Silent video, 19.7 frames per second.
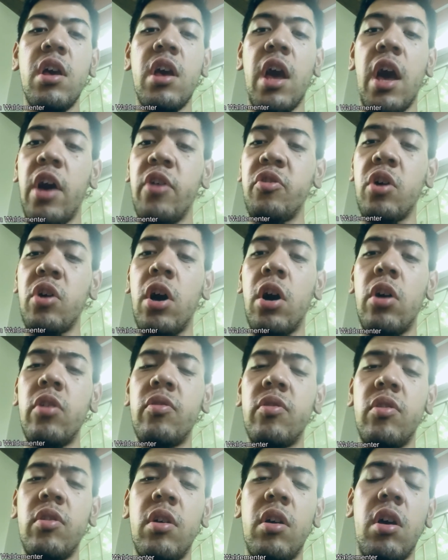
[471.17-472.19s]
as
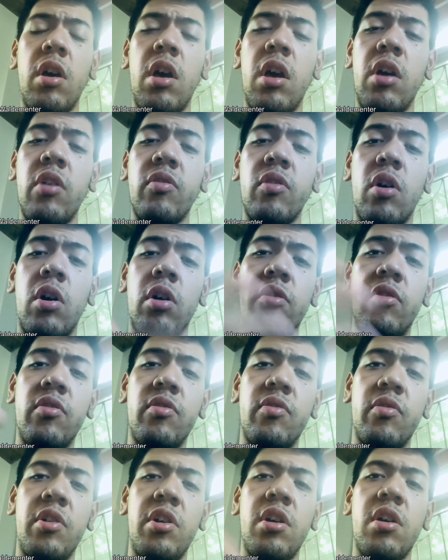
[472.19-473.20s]
hot as
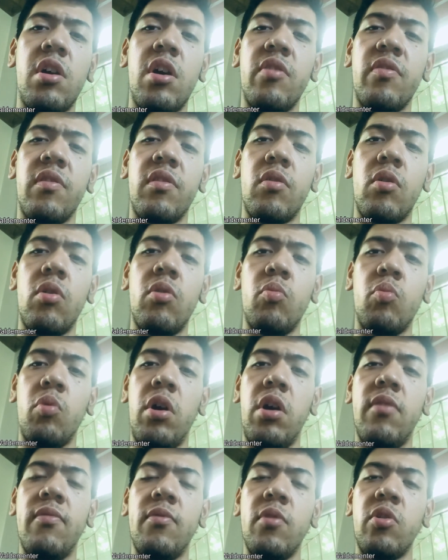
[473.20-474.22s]
hottestly as third
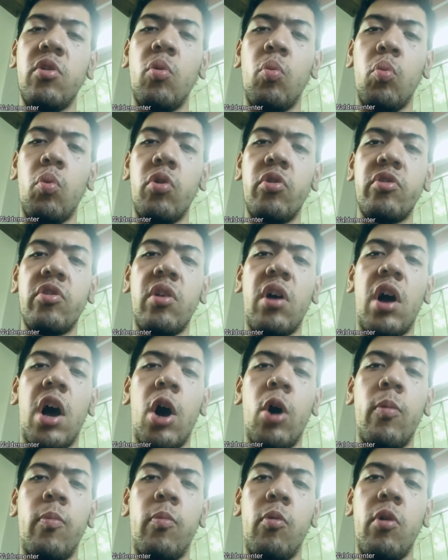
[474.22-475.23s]
wave as the worst
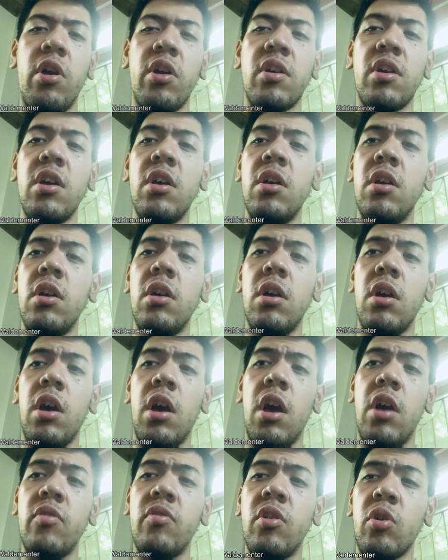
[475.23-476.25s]
outbreak
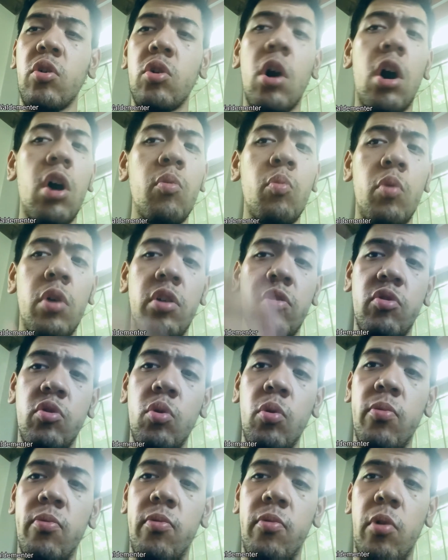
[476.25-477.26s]
has uh, gone way too
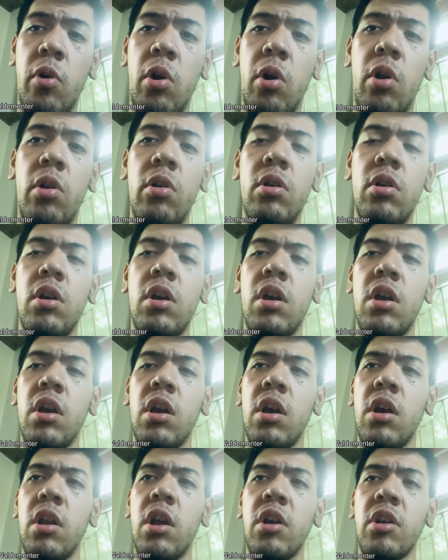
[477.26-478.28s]
far
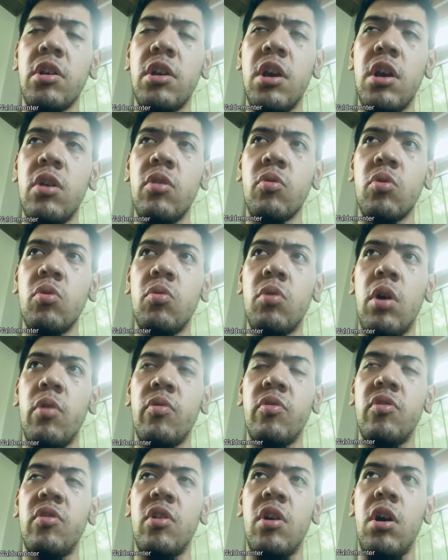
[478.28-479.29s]
and I can't go
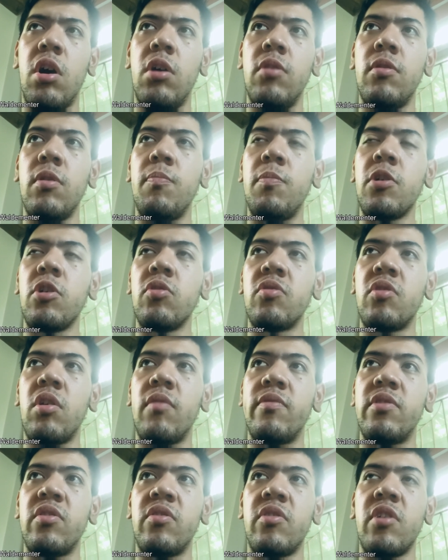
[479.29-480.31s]
outside because i have
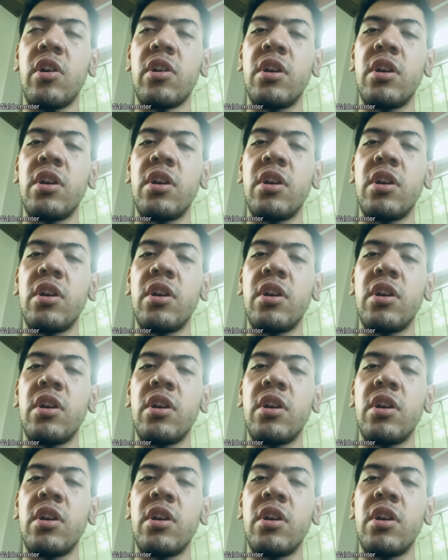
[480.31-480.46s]
stuck